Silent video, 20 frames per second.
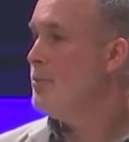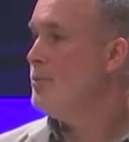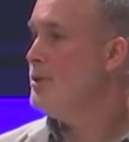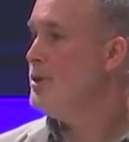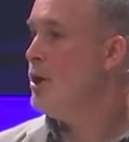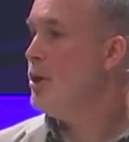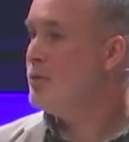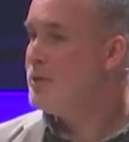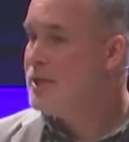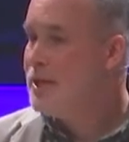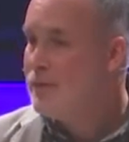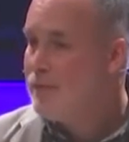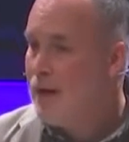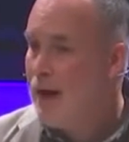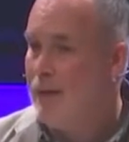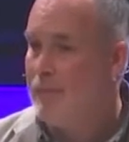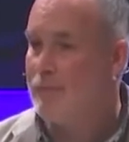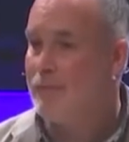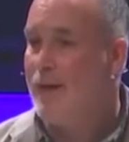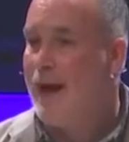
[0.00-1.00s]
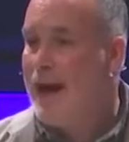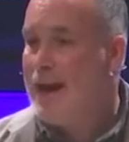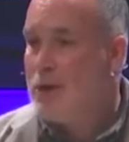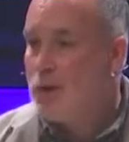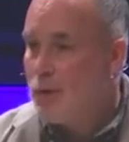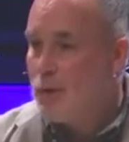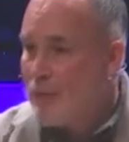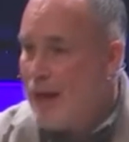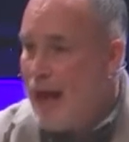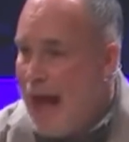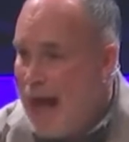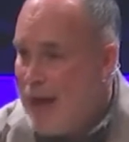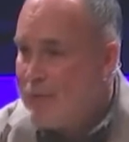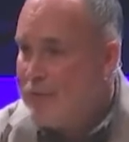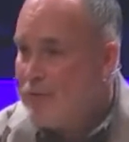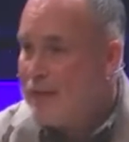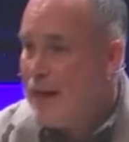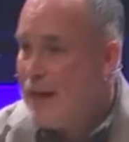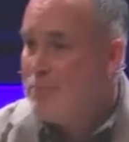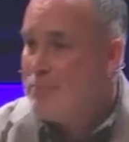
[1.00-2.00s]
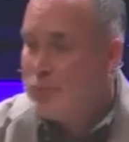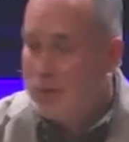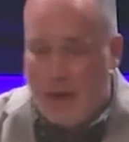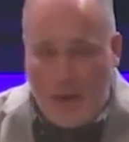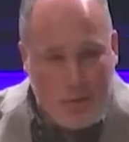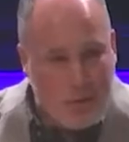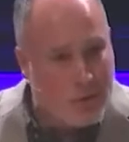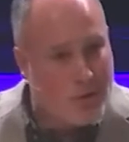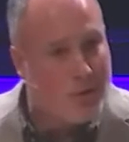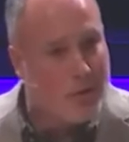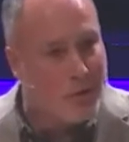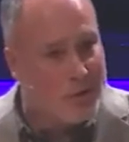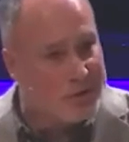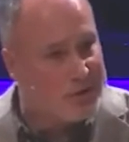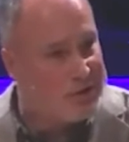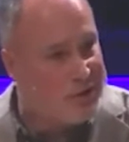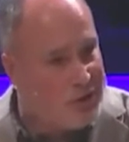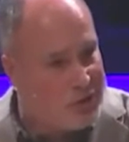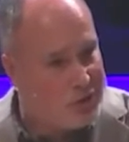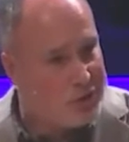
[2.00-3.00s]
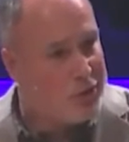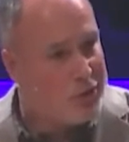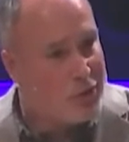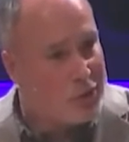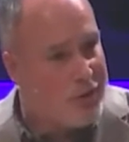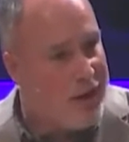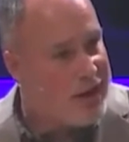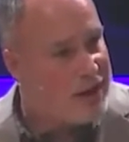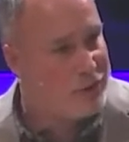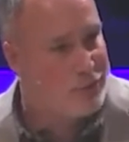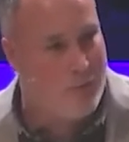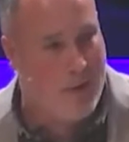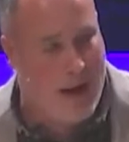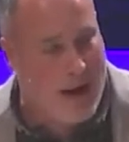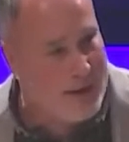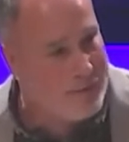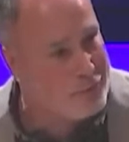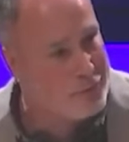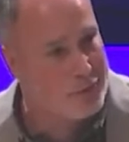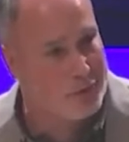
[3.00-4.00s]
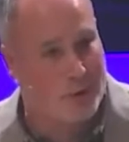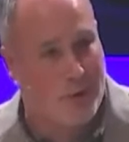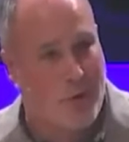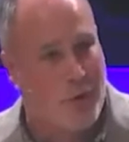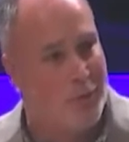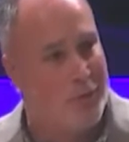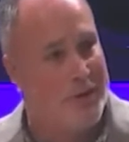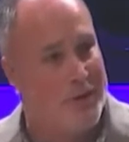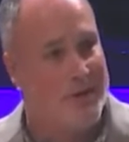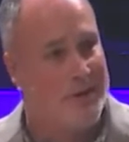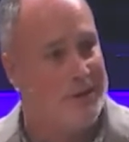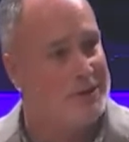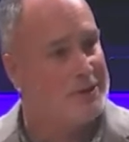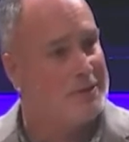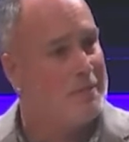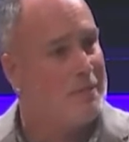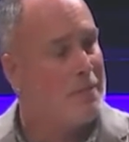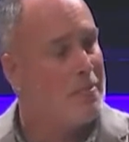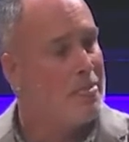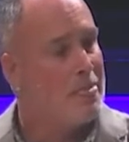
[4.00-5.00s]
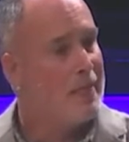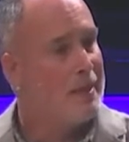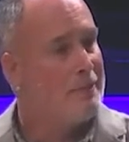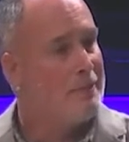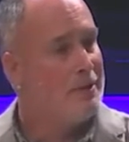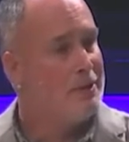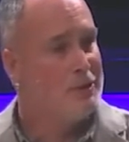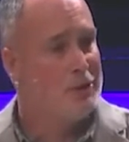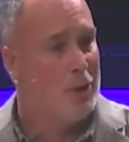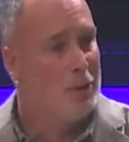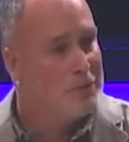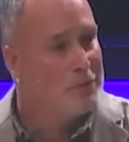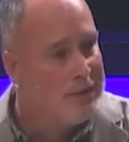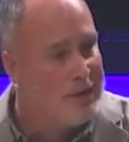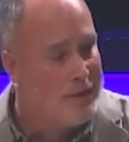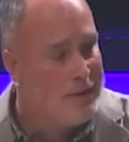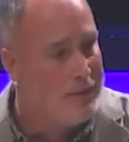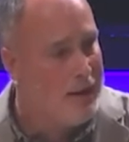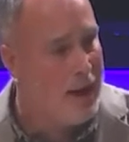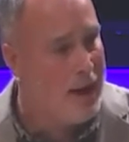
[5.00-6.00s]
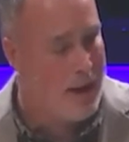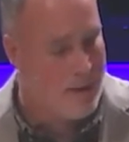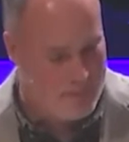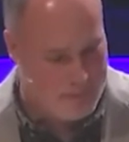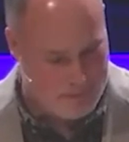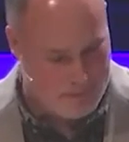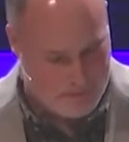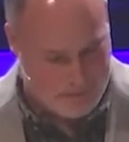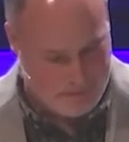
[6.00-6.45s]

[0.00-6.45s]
But don't give up fighting on behalf of that brother or sister in Christ. Fight for their holiness. Don't give up.